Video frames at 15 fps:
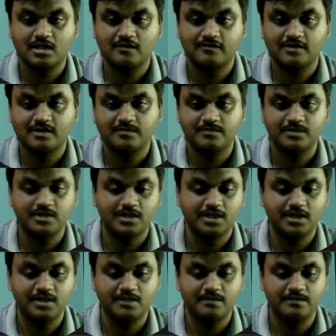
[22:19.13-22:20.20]
from
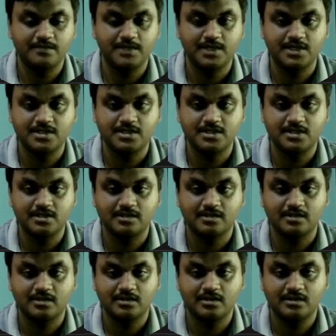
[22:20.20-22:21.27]
green
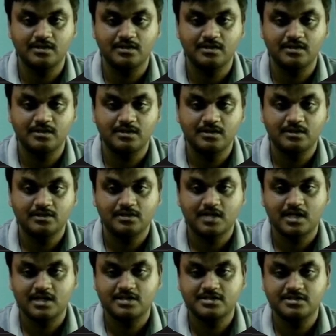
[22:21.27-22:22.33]
sorry,
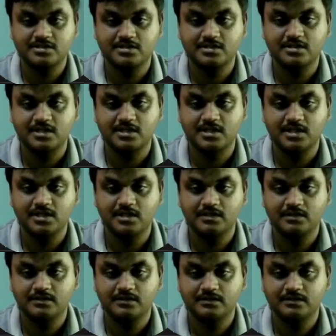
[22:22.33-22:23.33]
text green